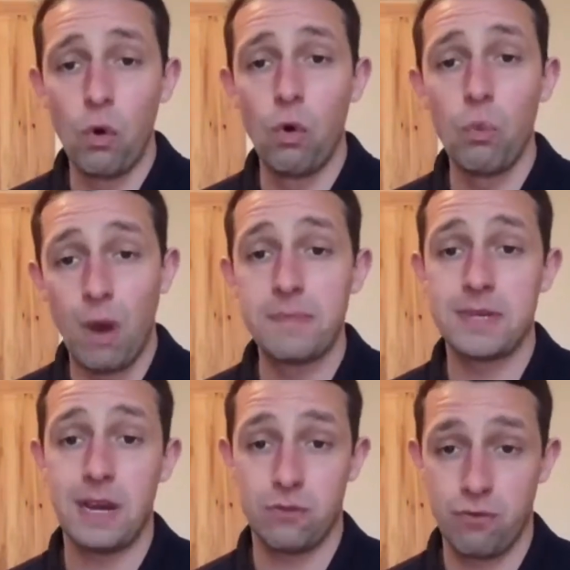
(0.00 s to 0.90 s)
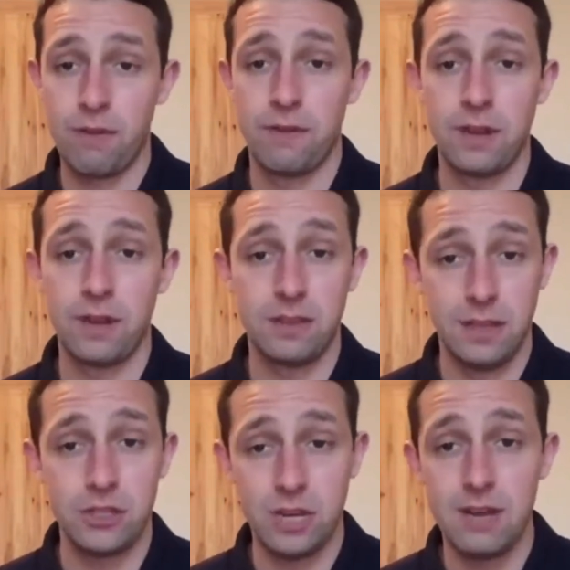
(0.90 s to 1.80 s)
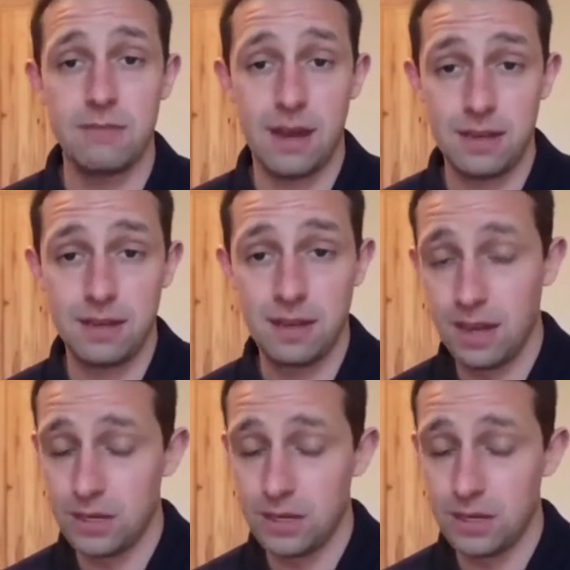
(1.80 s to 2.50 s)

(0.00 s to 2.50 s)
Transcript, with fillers: all website traffic this year, Mike,